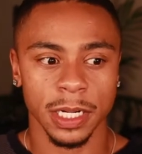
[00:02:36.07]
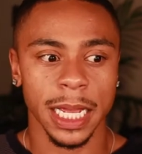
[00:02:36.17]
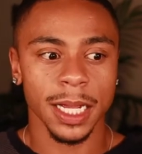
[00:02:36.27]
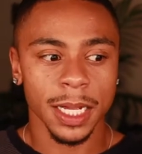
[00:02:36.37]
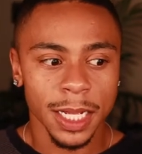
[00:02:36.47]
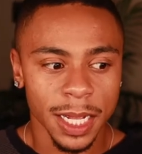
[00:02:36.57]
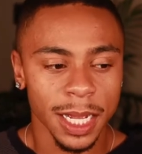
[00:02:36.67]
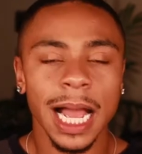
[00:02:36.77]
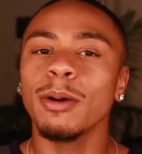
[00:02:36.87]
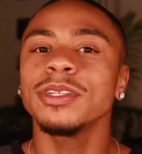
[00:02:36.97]
Like,
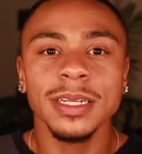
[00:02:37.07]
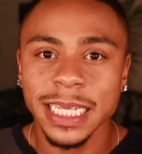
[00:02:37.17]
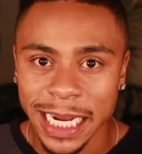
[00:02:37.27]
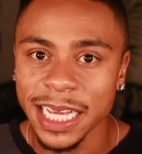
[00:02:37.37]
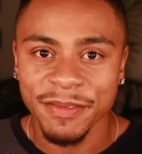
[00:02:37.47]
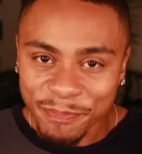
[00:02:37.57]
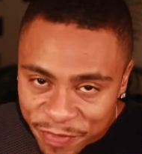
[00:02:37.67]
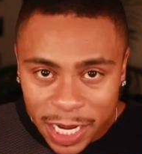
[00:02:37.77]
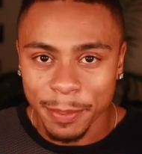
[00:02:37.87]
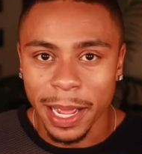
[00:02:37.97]
I will talk to any
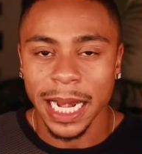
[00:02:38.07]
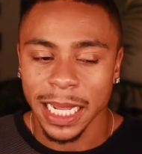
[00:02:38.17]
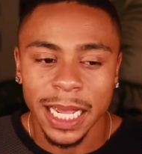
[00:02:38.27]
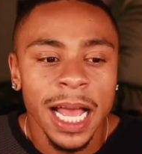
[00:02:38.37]
fucking body.